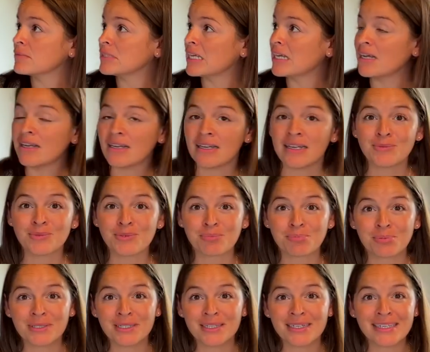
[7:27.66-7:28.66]
Yeah, I'm
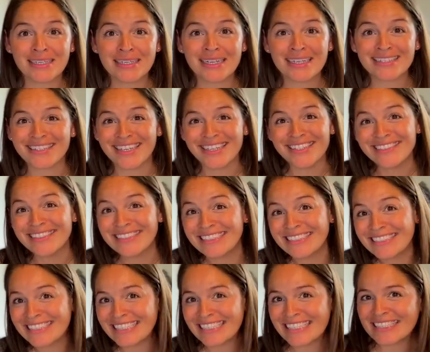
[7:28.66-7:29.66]
pretty excited
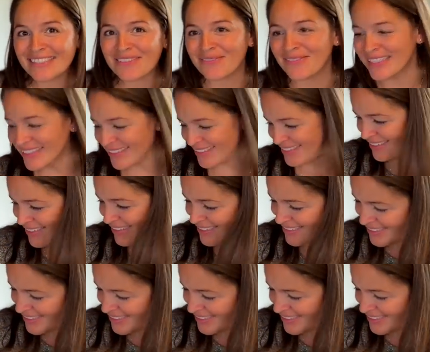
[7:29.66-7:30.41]
and waiting that